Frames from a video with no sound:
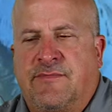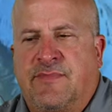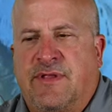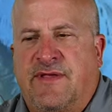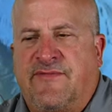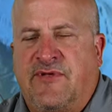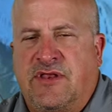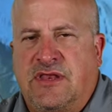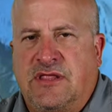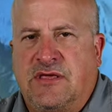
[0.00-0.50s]
But
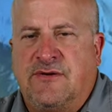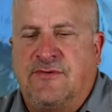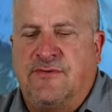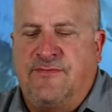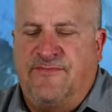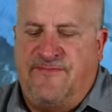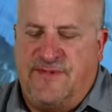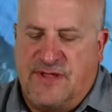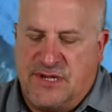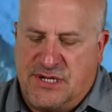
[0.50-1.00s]
if you do
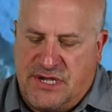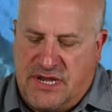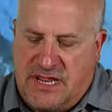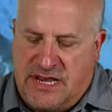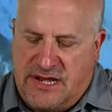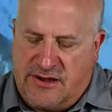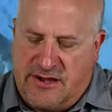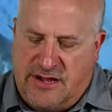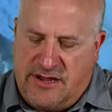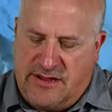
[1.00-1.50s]
fish in that
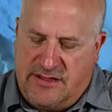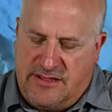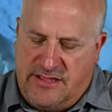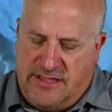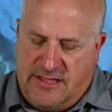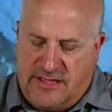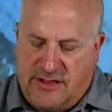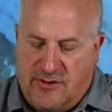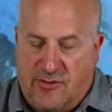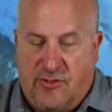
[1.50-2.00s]
area,
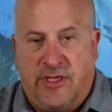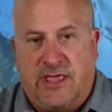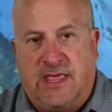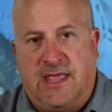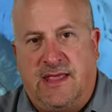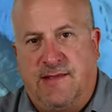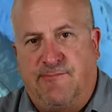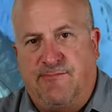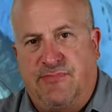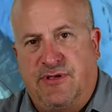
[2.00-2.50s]
you can only
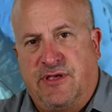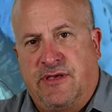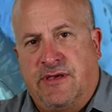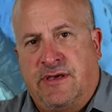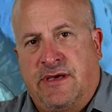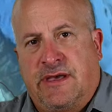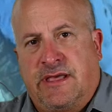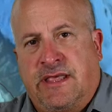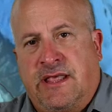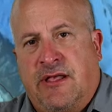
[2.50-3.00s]
keep
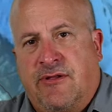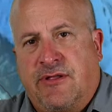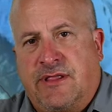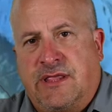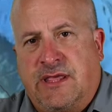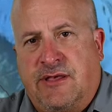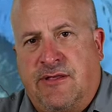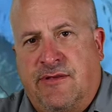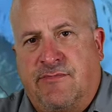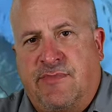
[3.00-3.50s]
uh,
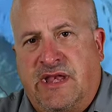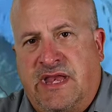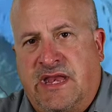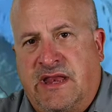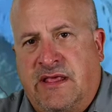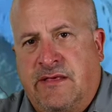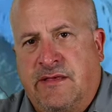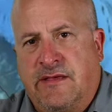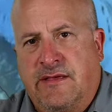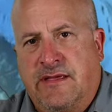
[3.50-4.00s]
yellowtail and
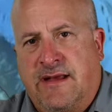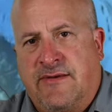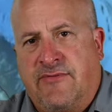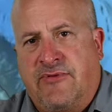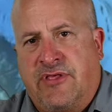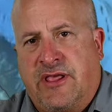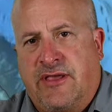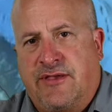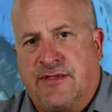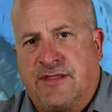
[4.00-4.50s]
bonita.
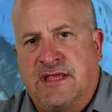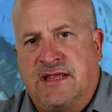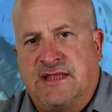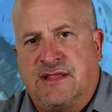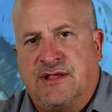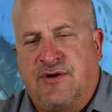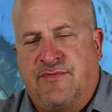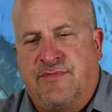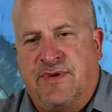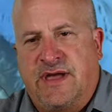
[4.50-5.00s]
Everything else needs
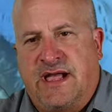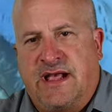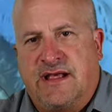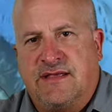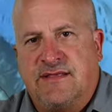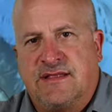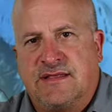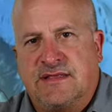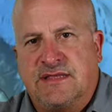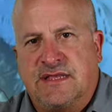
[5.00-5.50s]
to go back
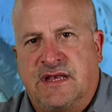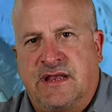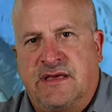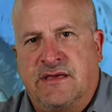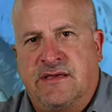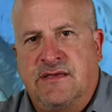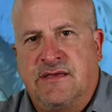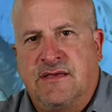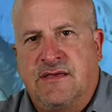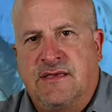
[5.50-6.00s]
that's in
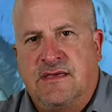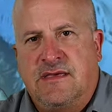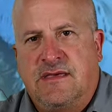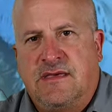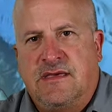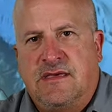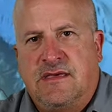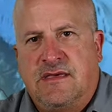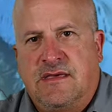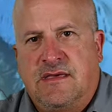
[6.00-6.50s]
a
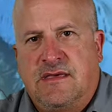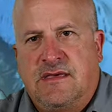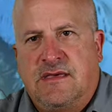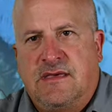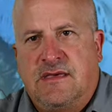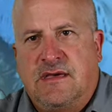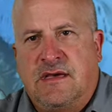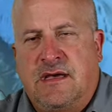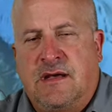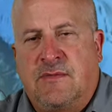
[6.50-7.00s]

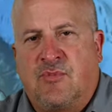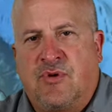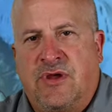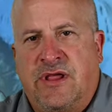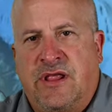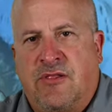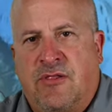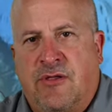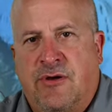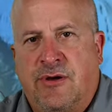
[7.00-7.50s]
uh,
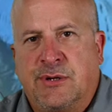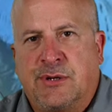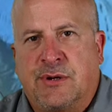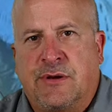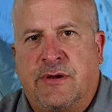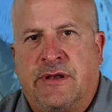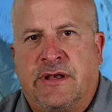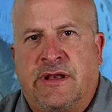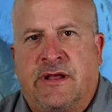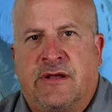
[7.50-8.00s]
marine
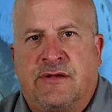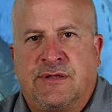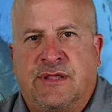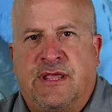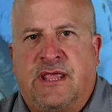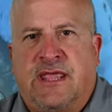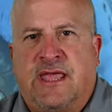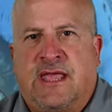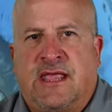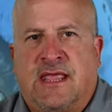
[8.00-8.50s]
closure in there, so
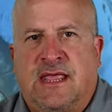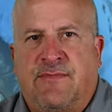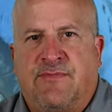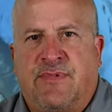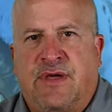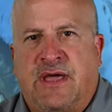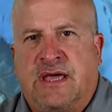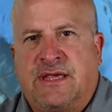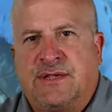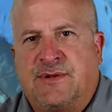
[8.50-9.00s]
you can't keep
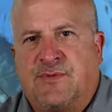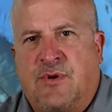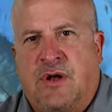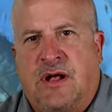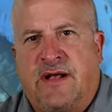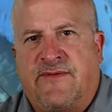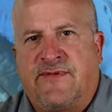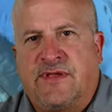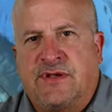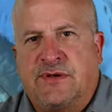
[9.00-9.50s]
bass or
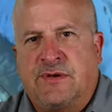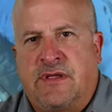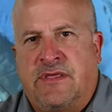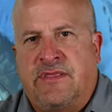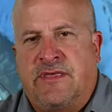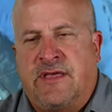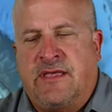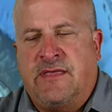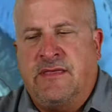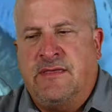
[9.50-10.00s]
rockfish or
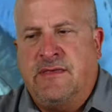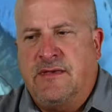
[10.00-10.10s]
anything.